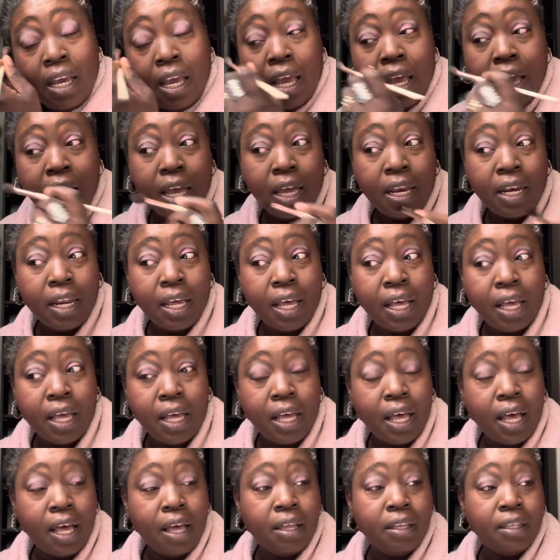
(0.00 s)
And
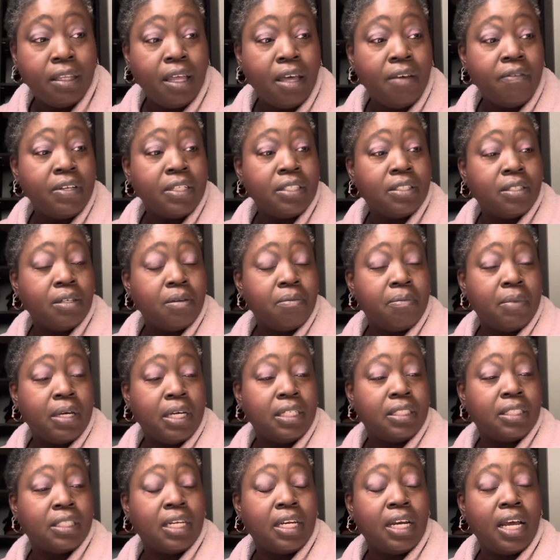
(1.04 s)
I love it so
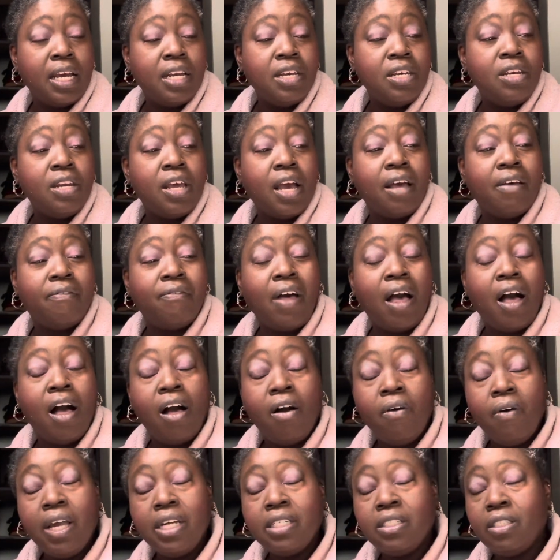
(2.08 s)
much. And I'm
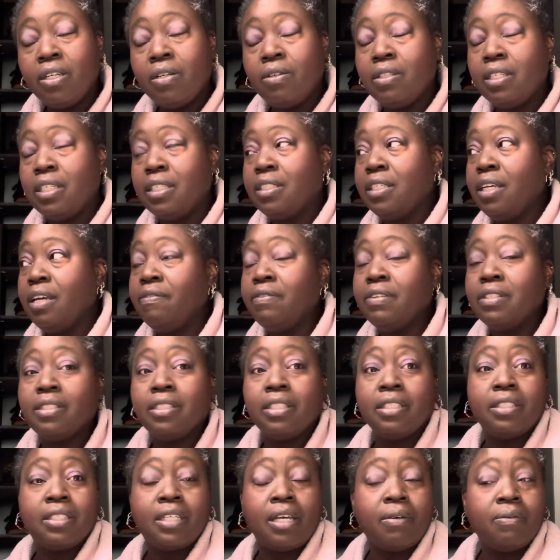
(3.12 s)
always known this, even
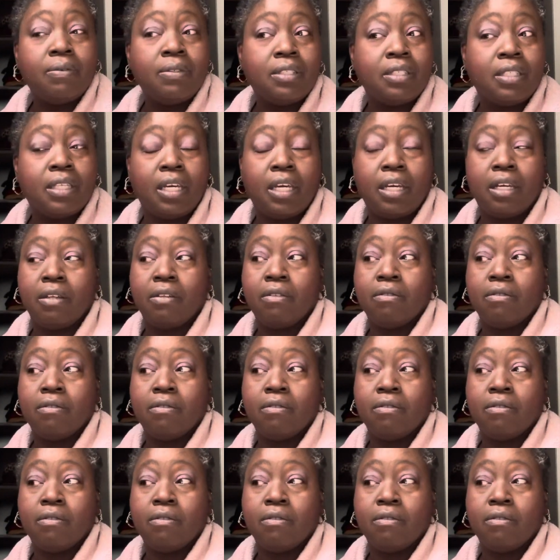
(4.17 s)
since I was like